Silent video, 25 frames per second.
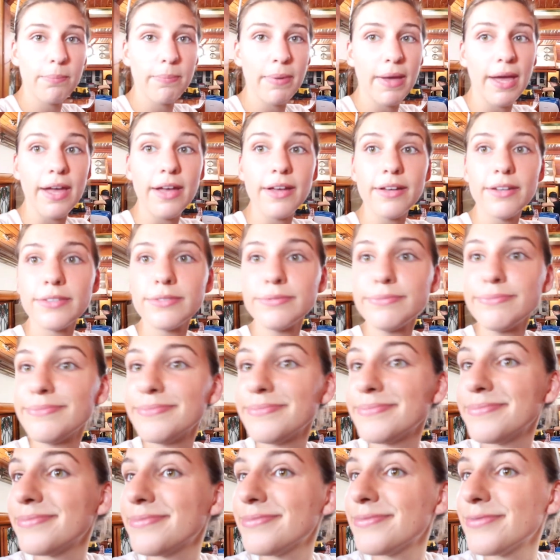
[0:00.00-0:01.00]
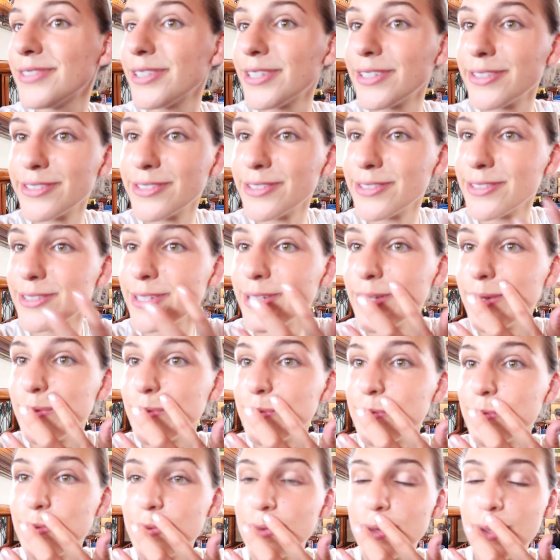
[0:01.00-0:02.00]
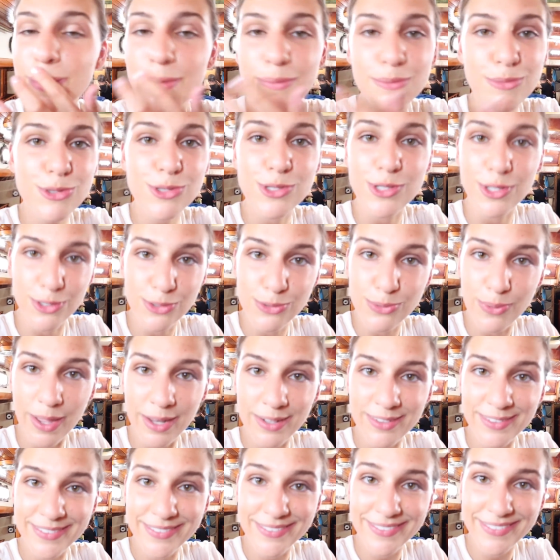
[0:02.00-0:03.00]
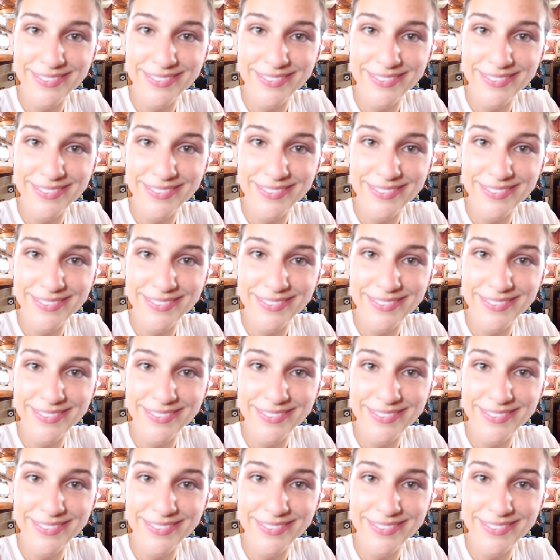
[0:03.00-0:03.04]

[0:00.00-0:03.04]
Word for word: but you can still see, still sweating.